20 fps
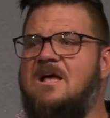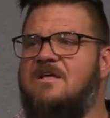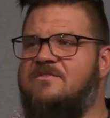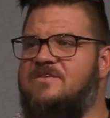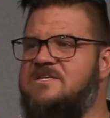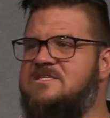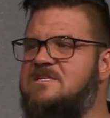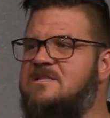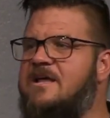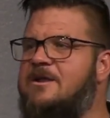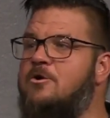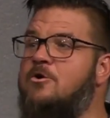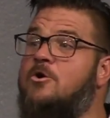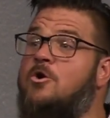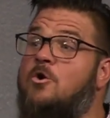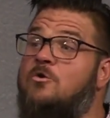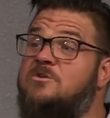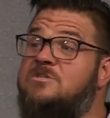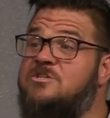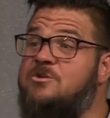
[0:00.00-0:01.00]
this letter
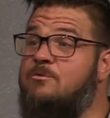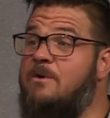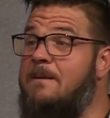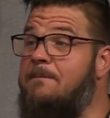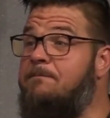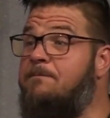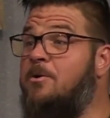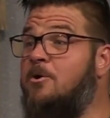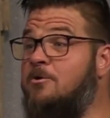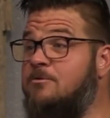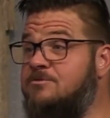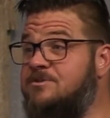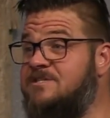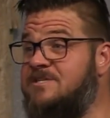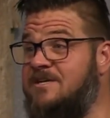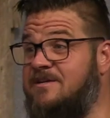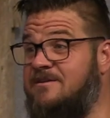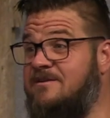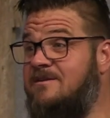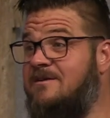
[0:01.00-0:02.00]
goes to a
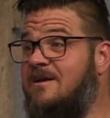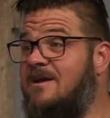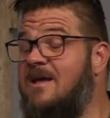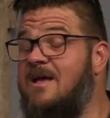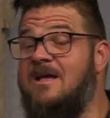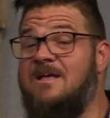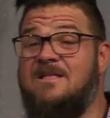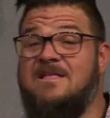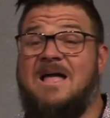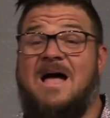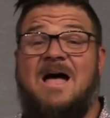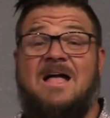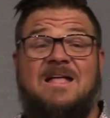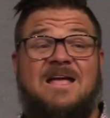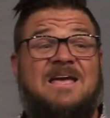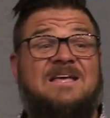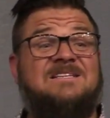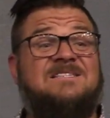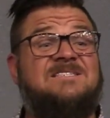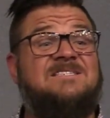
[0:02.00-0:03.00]
person, not
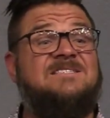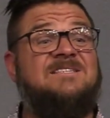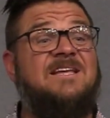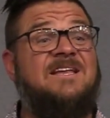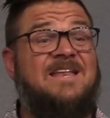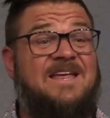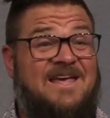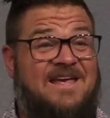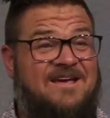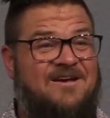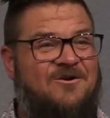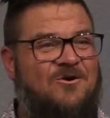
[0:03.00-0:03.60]
a city.